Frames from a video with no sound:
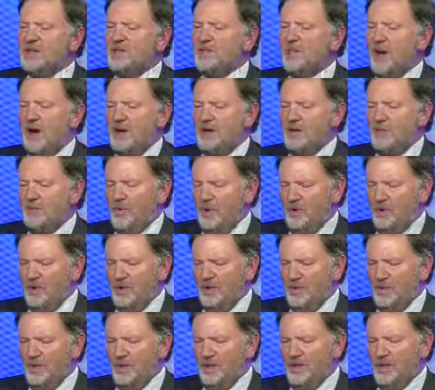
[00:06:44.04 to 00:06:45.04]
impact upon
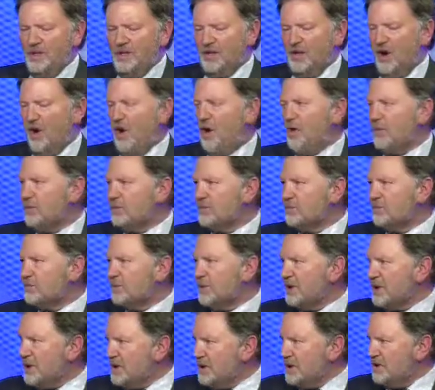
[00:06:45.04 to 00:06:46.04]
your ability to hold
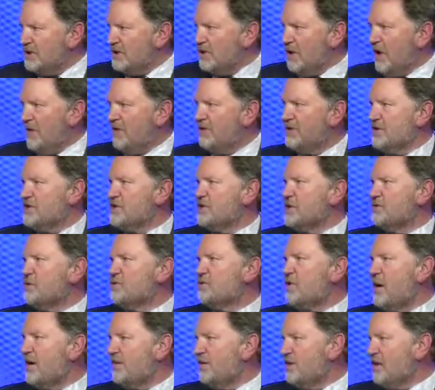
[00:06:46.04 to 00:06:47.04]
political office or
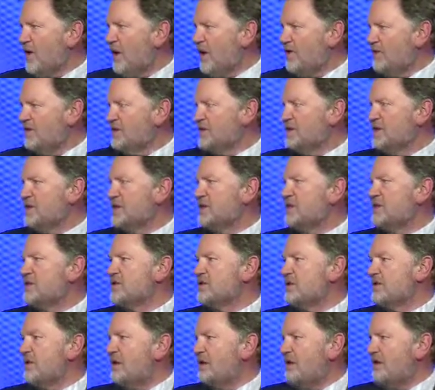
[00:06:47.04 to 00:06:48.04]
travel
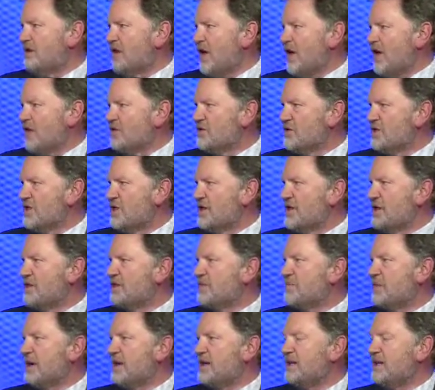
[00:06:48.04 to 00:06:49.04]
overseas or any of those
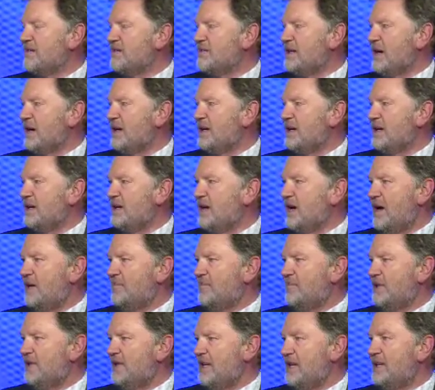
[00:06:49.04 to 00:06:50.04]
things, but
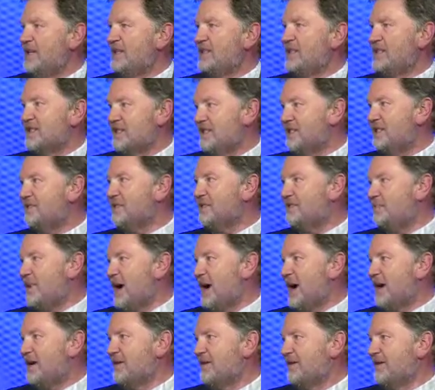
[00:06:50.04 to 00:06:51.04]
it is still
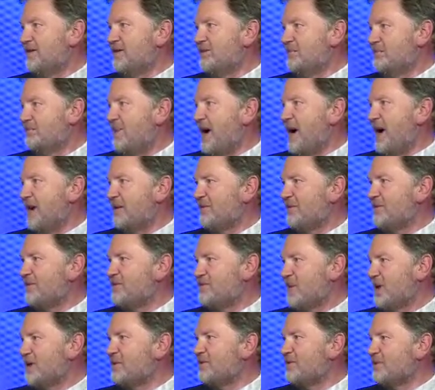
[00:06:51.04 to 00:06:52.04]
part of a
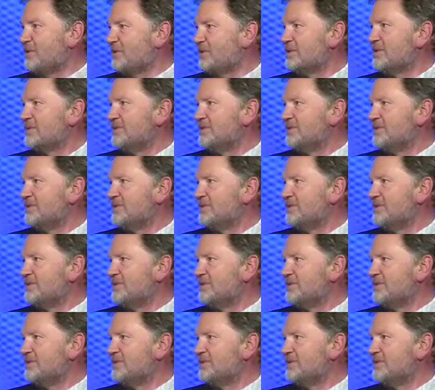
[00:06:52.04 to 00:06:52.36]
record.